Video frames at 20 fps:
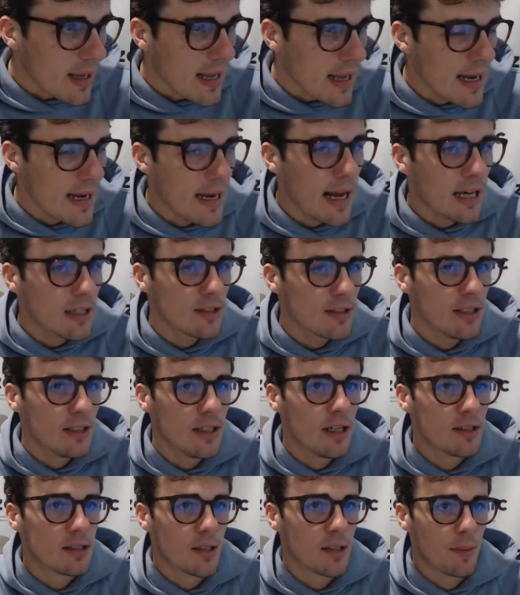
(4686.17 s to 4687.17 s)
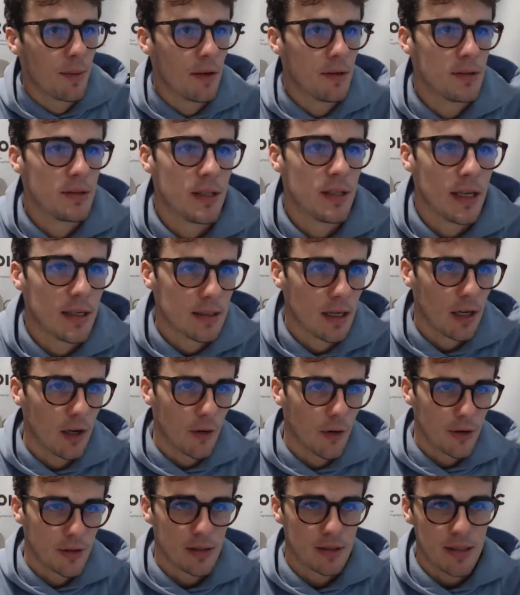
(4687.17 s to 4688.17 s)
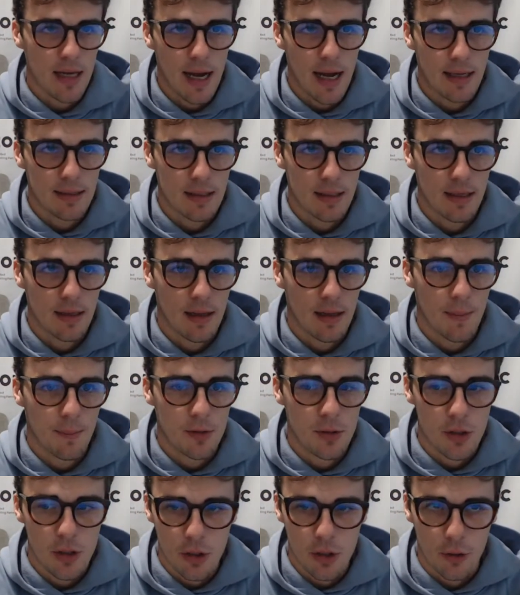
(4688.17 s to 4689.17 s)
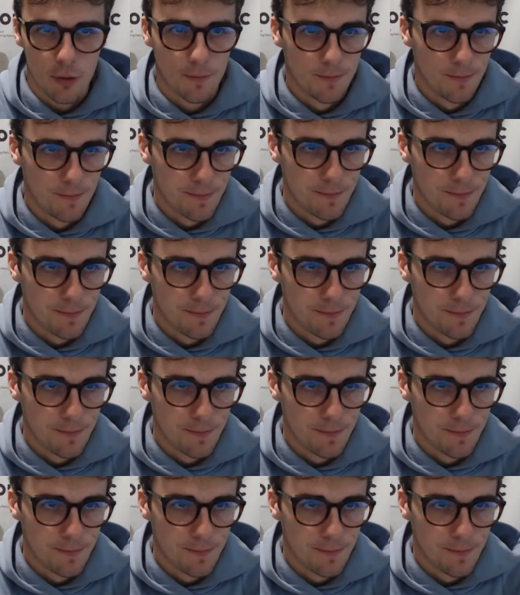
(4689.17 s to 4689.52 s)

And it actually does some of those things that you were just asking them to do.